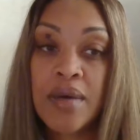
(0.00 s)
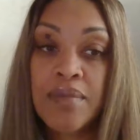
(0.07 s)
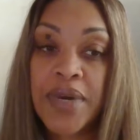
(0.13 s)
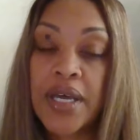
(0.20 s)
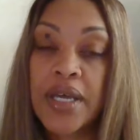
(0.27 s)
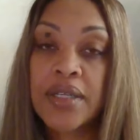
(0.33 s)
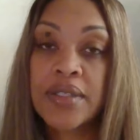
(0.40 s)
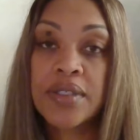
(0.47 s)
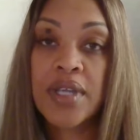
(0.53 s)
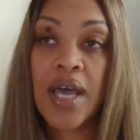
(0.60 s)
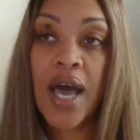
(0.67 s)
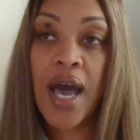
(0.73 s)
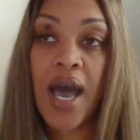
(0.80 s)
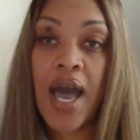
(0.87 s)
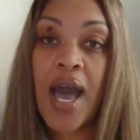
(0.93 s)
but
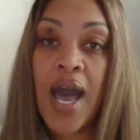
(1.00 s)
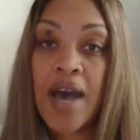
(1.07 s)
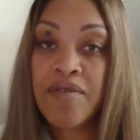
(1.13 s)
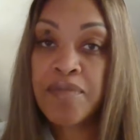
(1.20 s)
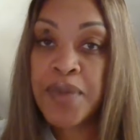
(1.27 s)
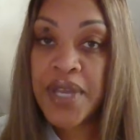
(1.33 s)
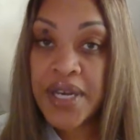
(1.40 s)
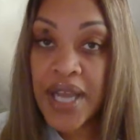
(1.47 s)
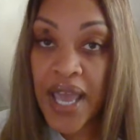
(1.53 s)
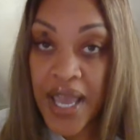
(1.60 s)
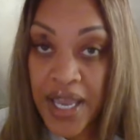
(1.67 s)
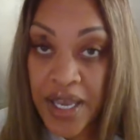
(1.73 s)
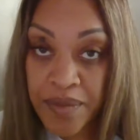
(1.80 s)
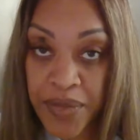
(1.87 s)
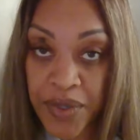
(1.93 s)
I've been
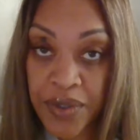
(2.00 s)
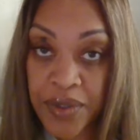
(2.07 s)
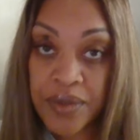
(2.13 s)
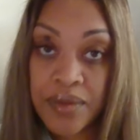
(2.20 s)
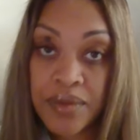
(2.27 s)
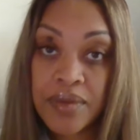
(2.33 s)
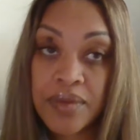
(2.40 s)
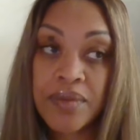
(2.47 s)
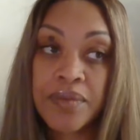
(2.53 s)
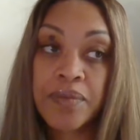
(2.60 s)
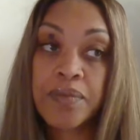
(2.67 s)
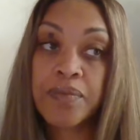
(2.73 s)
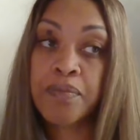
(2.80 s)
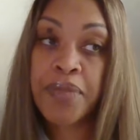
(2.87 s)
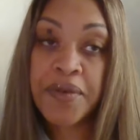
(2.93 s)
able,
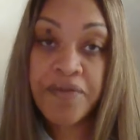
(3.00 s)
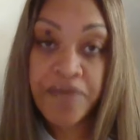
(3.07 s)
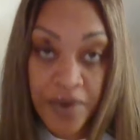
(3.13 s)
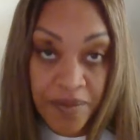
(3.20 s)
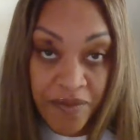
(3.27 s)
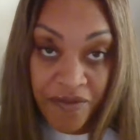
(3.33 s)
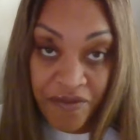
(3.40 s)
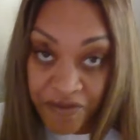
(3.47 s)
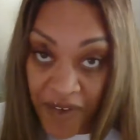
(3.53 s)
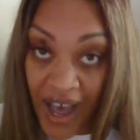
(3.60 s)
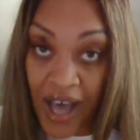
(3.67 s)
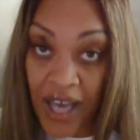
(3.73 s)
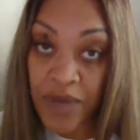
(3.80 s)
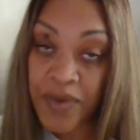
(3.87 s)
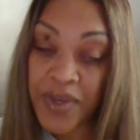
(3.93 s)
but from
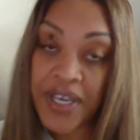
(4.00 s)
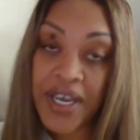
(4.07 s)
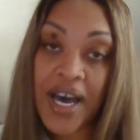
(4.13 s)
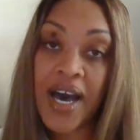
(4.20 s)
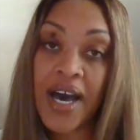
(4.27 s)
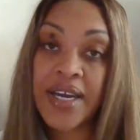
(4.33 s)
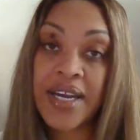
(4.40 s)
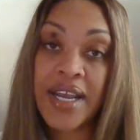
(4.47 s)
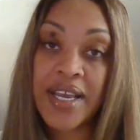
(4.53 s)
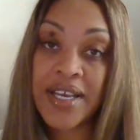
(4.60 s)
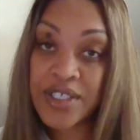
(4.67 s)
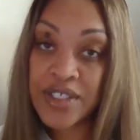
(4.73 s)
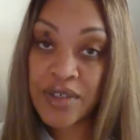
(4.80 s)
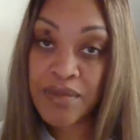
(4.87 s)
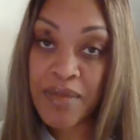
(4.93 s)
following God and
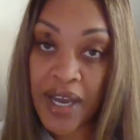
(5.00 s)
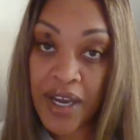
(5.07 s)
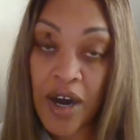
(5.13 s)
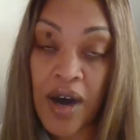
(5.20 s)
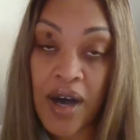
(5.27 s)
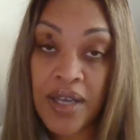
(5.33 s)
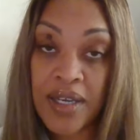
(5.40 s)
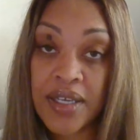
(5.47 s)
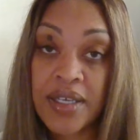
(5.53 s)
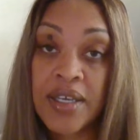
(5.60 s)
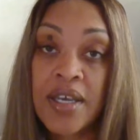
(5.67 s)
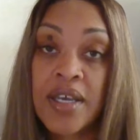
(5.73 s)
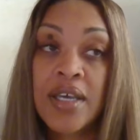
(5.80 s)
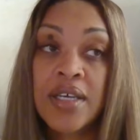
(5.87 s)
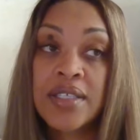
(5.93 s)
answering my calling,
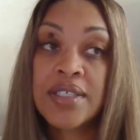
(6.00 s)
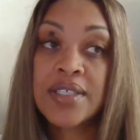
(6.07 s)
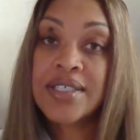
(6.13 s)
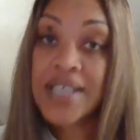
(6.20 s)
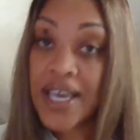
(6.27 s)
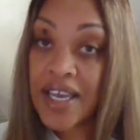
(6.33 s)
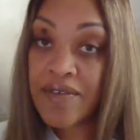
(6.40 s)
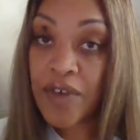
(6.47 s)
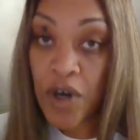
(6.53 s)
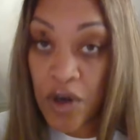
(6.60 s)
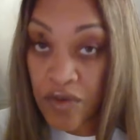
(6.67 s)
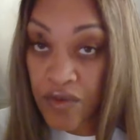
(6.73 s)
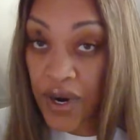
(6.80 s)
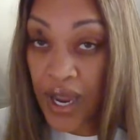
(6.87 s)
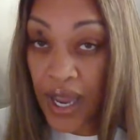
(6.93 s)
to save
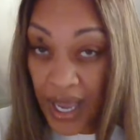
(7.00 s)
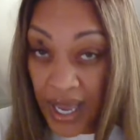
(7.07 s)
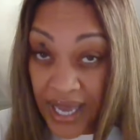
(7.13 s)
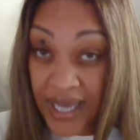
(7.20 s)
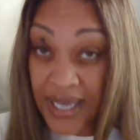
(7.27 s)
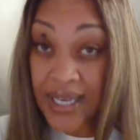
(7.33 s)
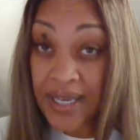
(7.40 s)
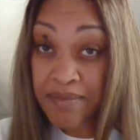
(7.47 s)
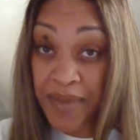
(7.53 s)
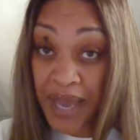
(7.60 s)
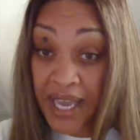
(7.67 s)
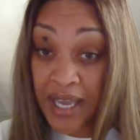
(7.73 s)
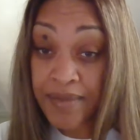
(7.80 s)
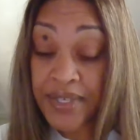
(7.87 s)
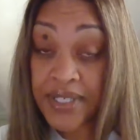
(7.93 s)
over 80
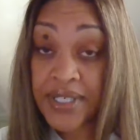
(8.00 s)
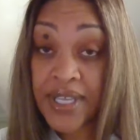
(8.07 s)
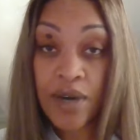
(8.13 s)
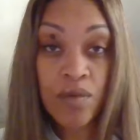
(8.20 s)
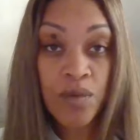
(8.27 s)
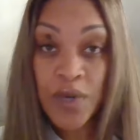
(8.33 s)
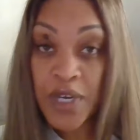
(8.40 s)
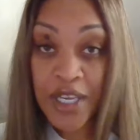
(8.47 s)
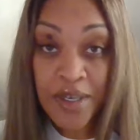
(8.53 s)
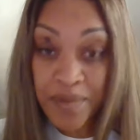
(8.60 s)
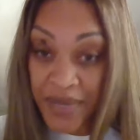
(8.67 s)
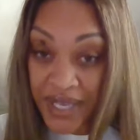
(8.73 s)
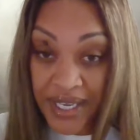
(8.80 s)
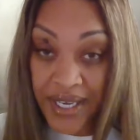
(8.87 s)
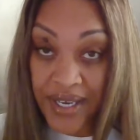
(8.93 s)
babies that
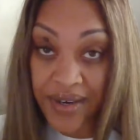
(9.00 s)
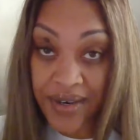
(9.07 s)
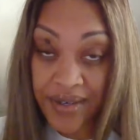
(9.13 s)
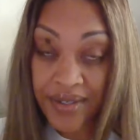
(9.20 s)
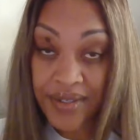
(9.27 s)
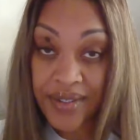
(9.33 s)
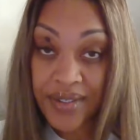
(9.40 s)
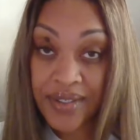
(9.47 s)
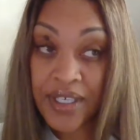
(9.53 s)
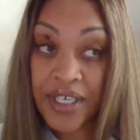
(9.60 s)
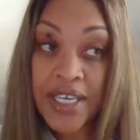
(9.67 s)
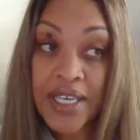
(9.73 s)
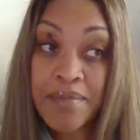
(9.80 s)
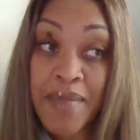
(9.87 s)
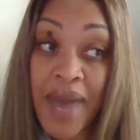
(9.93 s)
wouldn't be here. The,
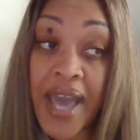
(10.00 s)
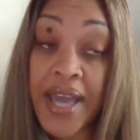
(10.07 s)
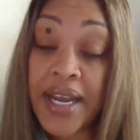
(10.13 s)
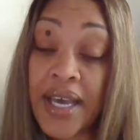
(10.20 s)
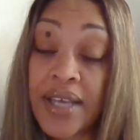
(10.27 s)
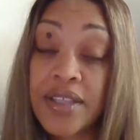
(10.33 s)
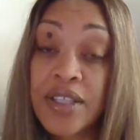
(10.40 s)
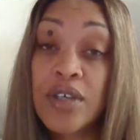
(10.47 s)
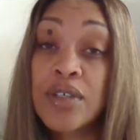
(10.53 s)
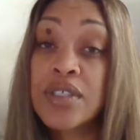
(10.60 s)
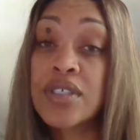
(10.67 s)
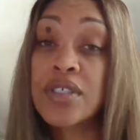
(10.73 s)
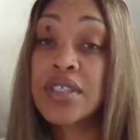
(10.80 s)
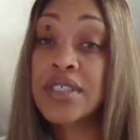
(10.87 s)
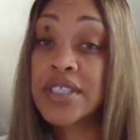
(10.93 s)
mm-hmm. now
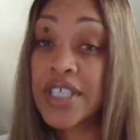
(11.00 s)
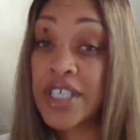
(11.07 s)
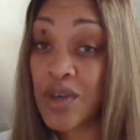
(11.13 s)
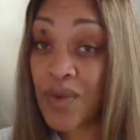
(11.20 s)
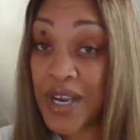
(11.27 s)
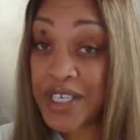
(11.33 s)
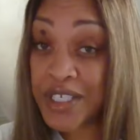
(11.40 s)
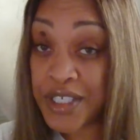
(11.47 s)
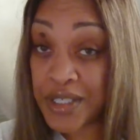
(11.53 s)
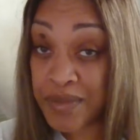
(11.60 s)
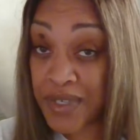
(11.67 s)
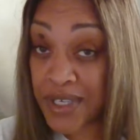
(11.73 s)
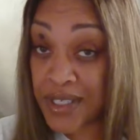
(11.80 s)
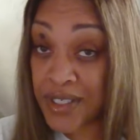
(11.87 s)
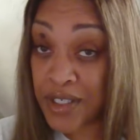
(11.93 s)
those are
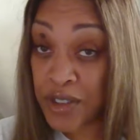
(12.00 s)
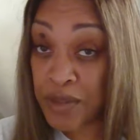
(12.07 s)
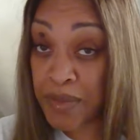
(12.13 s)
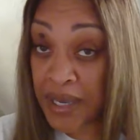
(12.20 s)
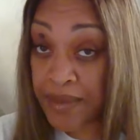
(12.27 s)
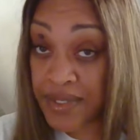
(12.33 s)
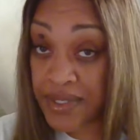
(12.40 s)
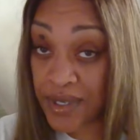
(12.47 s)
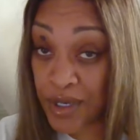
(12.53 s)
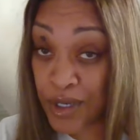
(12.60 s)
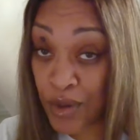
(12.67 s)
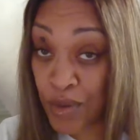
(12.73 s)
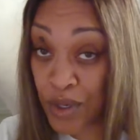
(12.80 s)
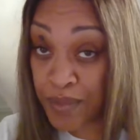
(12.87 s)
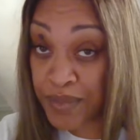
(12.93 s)
generations because those babies are
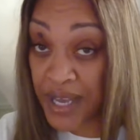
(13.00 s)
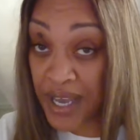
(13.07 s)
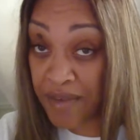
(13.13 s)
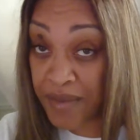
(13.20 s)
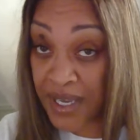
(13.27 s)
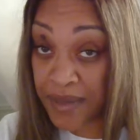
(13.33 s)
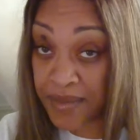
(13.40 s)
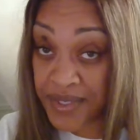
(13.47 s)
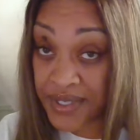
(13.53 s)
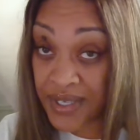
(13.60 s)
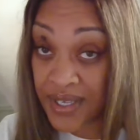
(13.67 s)
going to grow up to have babies.